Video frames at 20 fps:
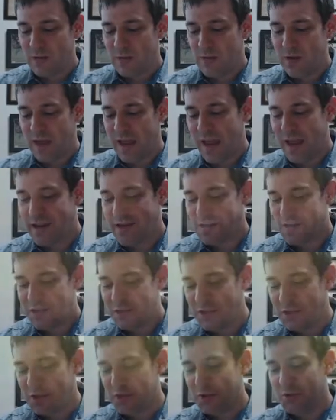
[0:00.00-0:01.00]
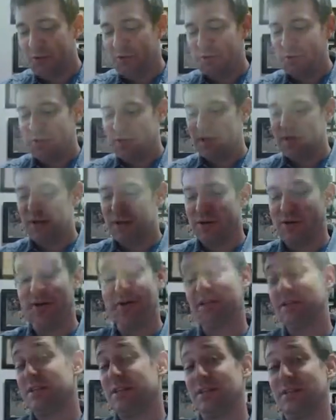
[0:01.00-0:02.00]
We ask too,
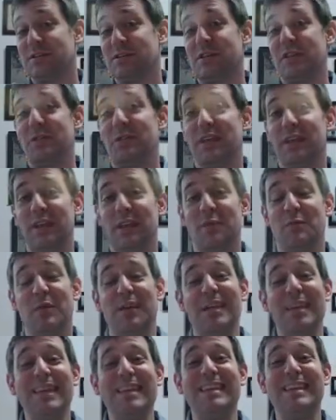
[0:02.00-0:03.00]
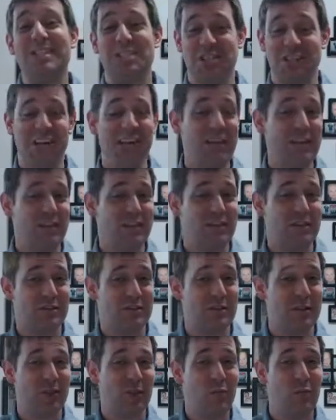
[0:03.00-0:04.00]
is there something that we need to change
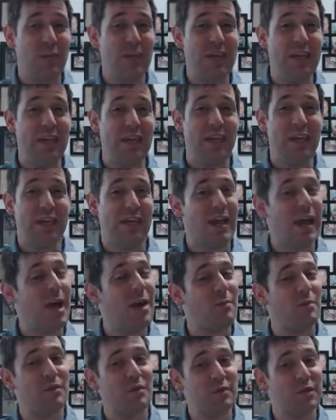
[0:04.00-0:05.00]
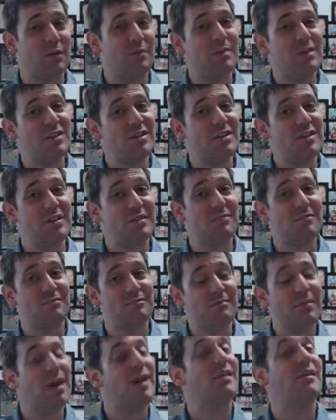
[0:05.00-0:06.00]
so that we can accomplish our mission
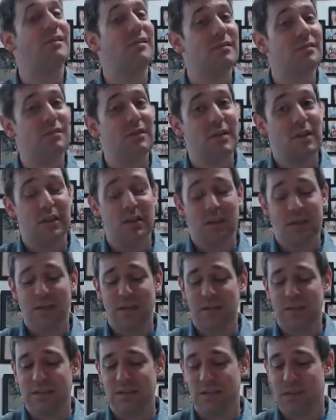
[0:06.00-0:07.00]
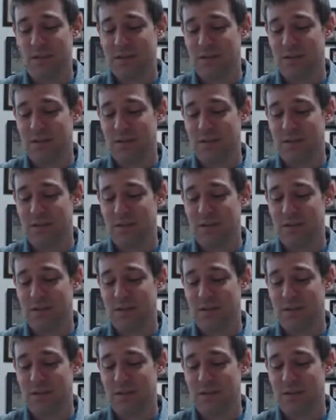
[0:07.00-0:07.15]
better? Is